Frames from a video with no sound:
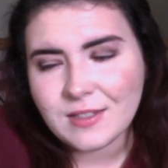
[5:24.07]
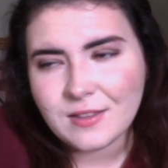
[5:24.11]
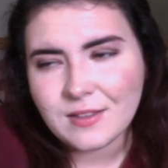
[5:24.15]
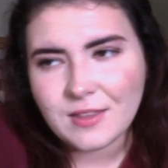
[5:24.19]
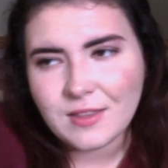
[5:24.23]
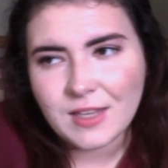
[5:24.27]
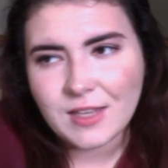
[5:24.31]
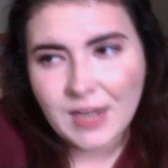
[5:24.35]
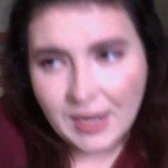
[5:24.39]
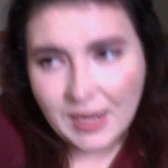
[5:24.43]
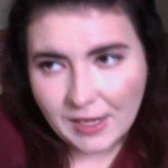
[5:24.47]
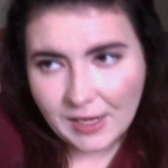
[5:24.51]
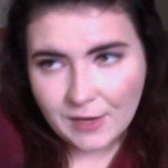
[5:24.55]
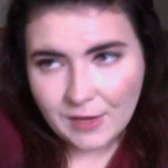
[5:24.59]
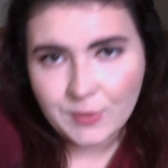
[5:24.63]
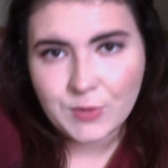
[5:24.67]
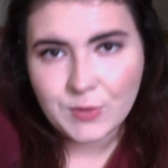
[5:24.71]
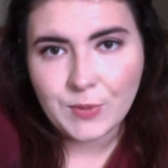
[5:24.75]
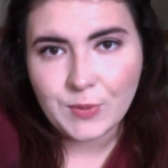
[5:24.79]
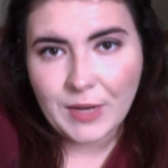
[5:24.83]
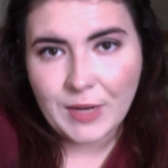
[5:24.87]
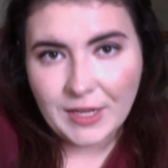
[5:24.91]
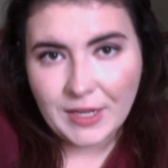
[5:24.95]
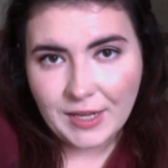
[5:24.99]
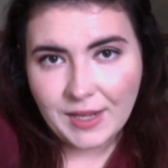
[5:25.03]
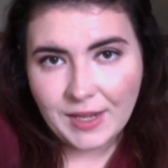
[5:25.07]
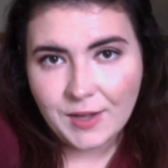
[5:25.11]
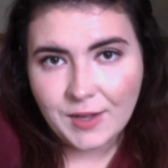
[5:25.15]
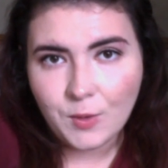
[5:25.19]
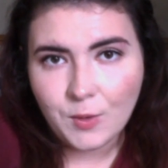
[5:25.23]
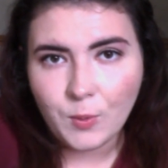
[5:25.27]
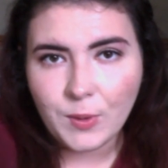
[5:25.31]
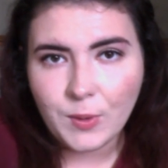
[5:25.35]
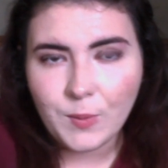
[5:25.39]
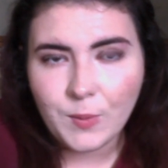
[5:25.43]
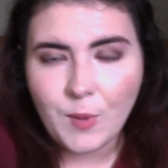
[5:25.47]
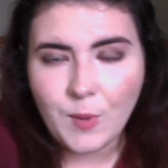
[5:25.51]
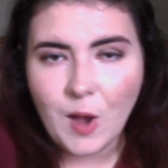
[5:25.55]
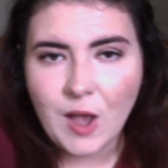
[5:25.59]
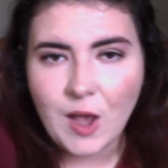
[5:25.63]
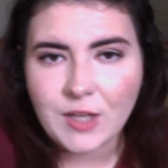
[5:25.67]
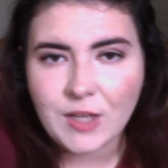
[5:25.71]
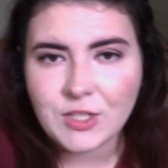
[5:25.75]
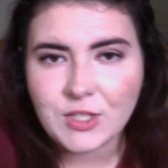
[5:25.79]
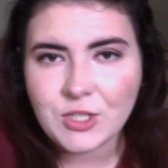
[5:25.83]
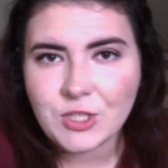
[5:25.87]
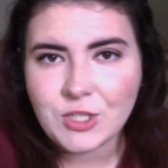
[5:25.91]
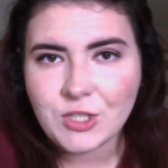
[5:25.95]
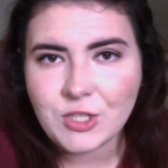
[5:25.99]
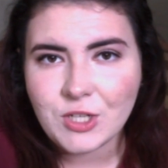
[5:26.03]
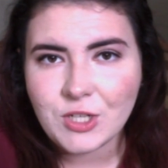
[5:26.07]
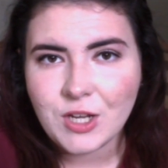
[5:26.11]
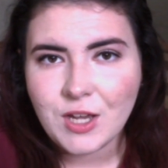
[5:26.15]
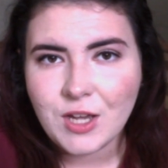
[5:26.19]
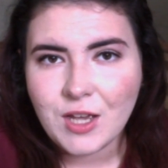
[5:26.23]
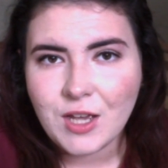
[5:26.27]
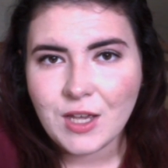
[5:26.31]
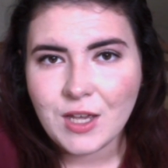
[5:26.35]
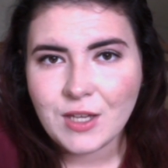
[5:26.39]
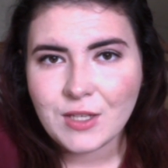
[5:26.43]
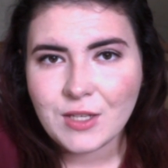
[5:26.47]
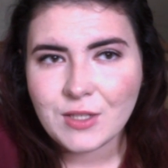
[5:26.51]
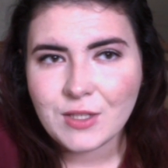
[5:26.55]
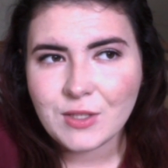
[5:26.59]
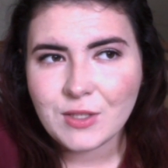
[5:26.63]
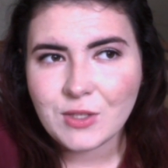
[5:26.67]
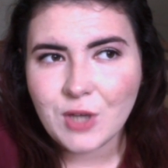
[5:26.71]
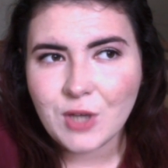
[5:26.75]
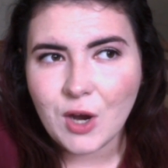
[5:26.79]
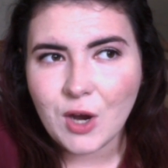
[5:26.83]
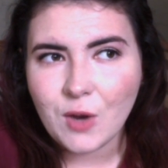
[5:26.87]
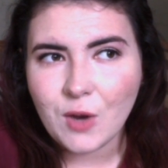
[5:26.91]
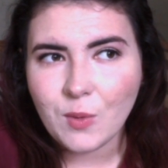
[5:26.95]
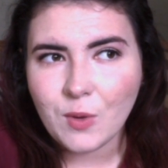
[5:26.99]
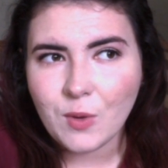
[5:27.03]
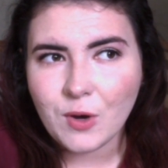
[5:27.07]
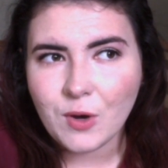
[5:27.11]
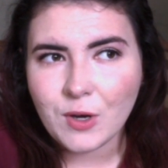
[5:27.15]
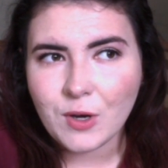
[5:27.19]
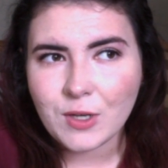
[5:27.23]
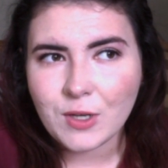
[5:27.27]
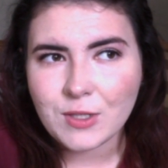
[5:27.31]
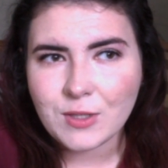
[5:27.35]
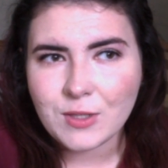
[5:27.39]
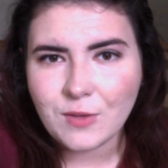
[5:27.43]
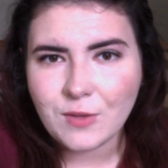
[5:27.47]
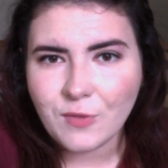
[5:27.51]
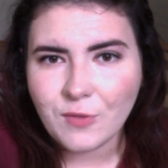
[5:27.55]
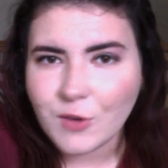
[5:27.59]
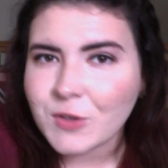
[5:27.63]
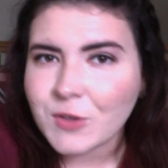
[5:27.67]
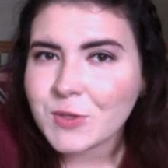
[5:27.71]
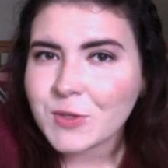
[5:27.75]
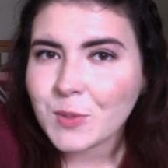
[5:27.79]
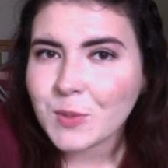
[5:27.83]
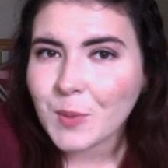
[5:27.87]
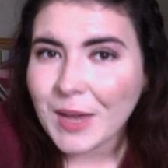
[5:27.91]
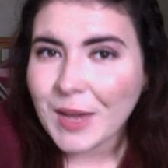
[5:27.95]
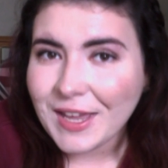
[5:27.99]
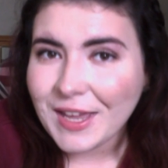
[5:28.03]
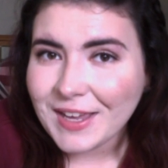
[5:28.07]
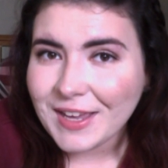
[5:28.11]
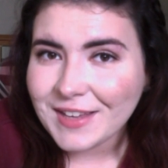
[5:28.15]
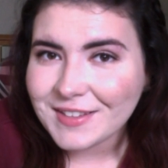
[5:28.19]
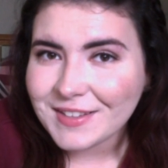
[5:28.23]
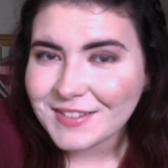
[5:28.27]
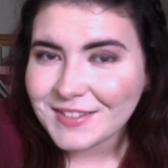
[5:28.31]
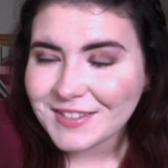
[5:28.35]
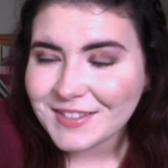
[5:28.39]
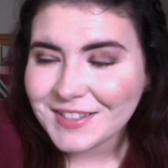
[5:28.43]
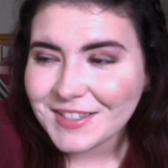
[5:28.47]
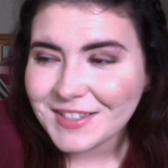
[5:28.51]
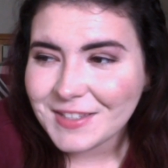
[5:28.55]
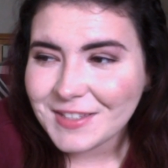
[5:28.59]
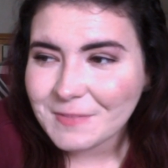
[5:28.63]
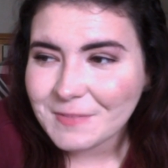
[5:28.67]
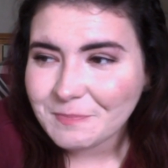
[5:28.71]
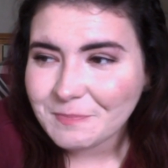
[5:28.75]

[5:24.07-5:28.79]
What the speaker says: The night it was raining, we watched Star Wars The Force Awakens